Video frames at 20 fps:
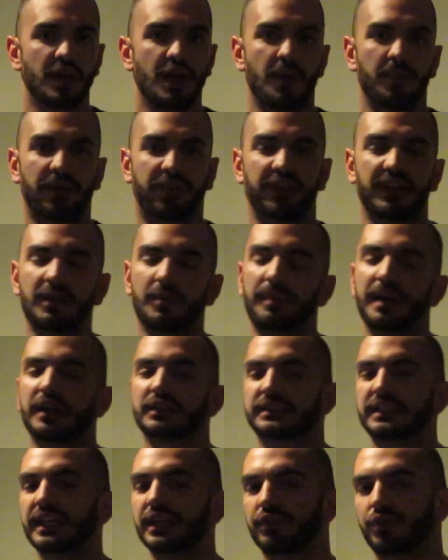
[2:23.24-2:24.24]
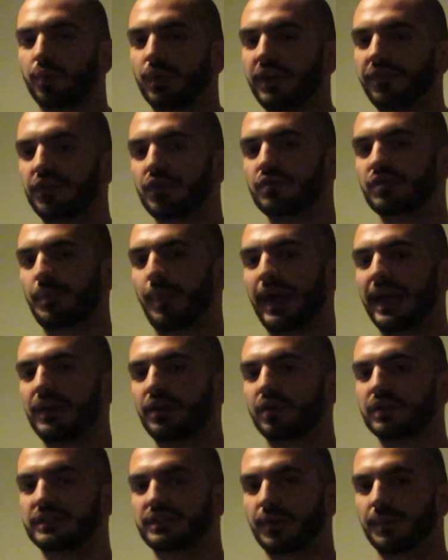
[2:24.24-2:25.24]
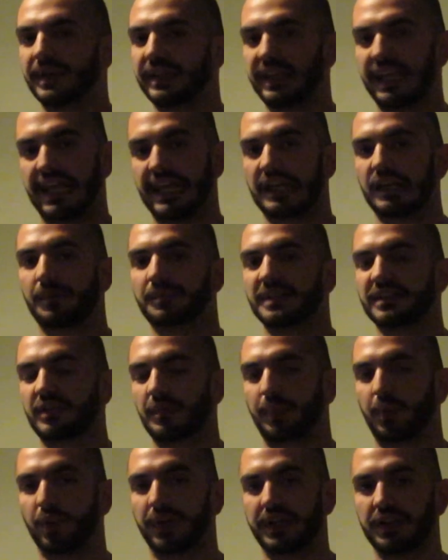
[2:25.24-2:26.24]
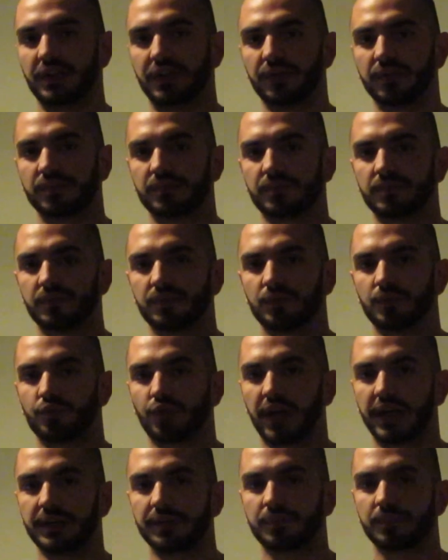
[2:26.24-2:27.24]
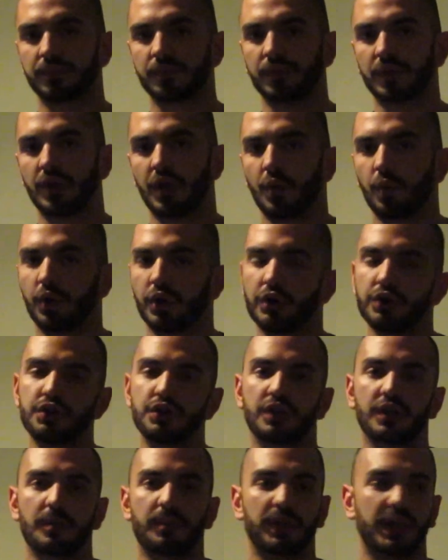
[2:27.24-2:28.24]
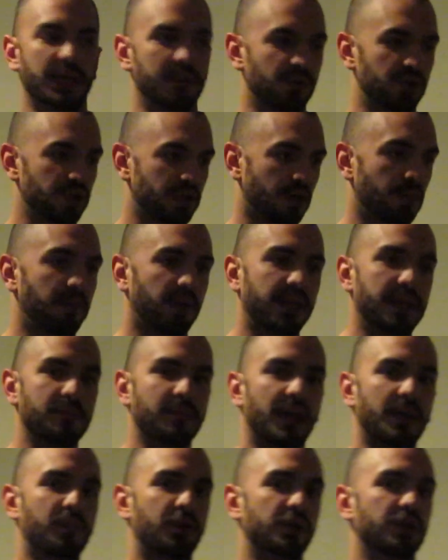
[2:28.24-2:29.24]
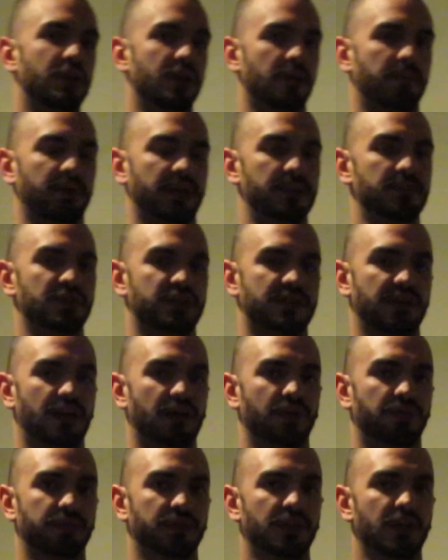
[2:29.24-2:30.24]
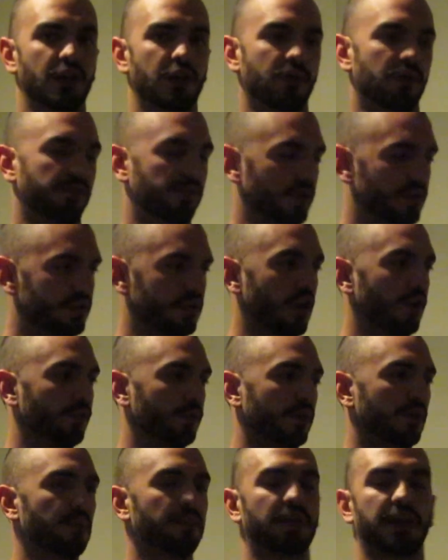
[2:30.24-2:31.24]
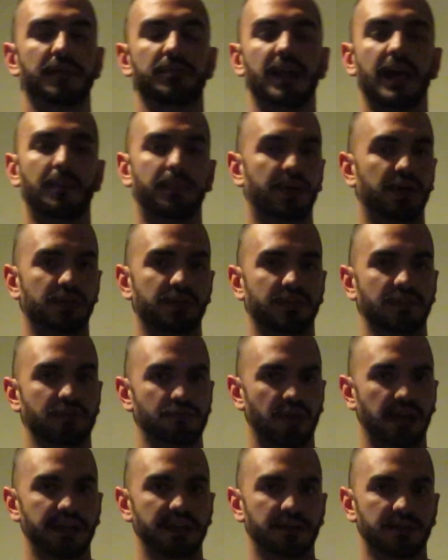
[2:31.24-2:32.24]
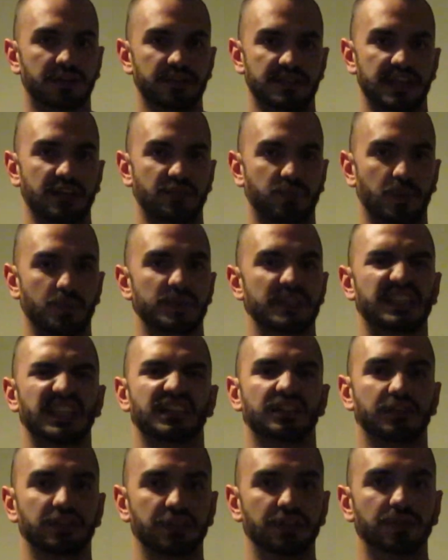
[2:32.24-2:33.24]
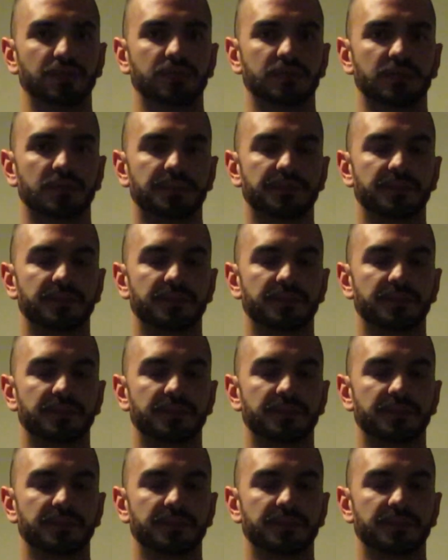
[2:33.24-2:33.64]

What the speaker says: but think about this. What if you depend on someone and they end up disappointing you, right? Well, who are you going to blame? Are you going to blame them or are you going to blame yourself? Well, first off, we're going to blame that person, right? Because that's what we tend to do.